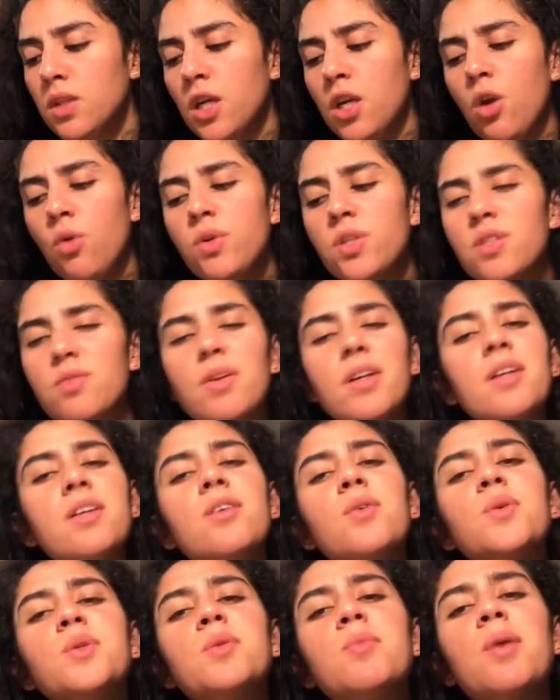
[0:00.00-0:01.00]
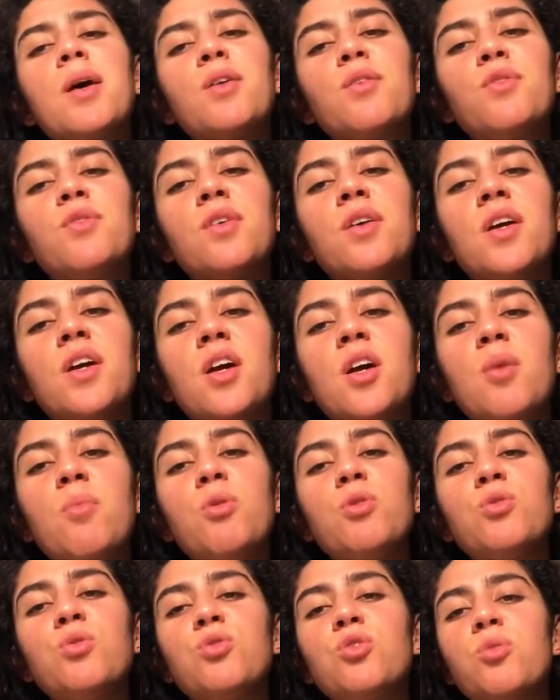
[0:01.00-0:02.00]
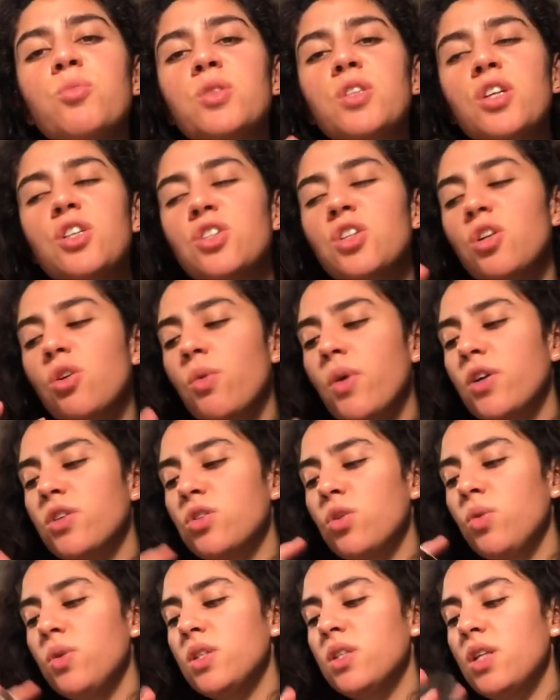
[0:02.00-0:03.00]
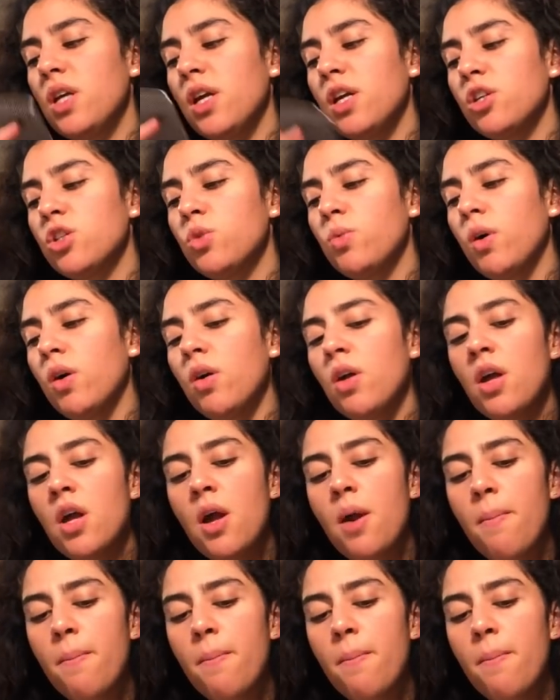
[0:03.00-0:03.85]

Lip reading: and always, right, always a matter of personal interpretation of prayers, always take it as you will.